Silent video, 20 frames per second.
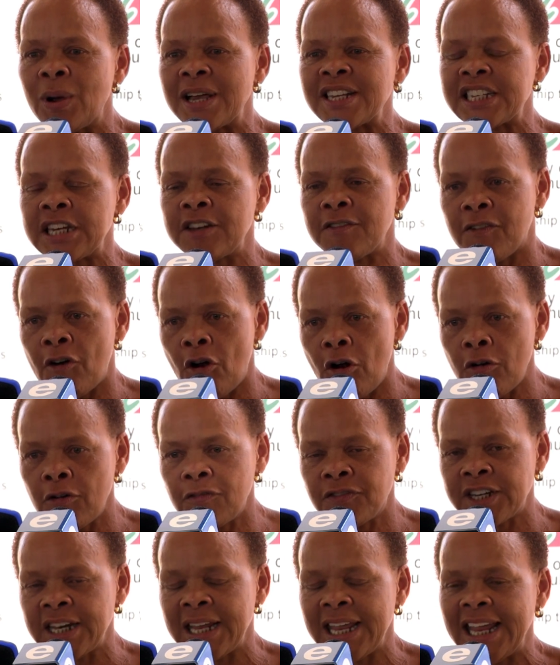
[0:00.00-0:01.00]
was
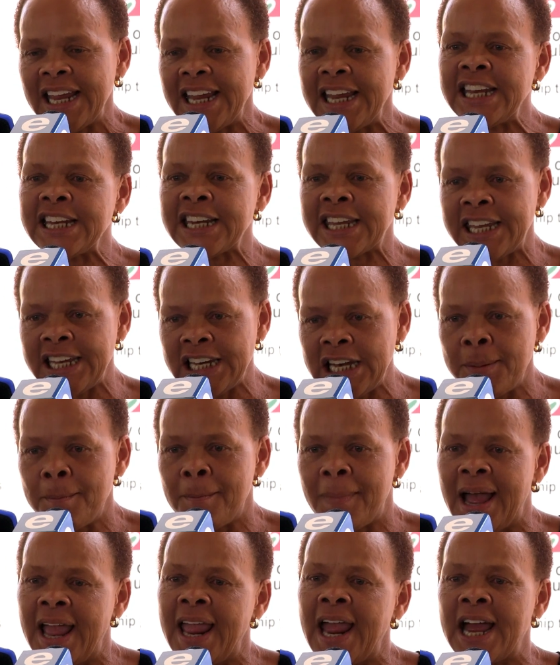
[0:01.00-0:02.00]
involved in
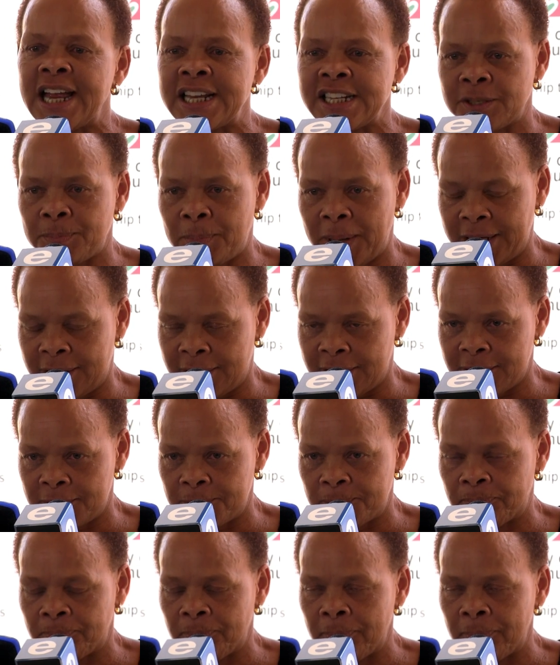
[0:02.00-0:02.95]
killing my husband.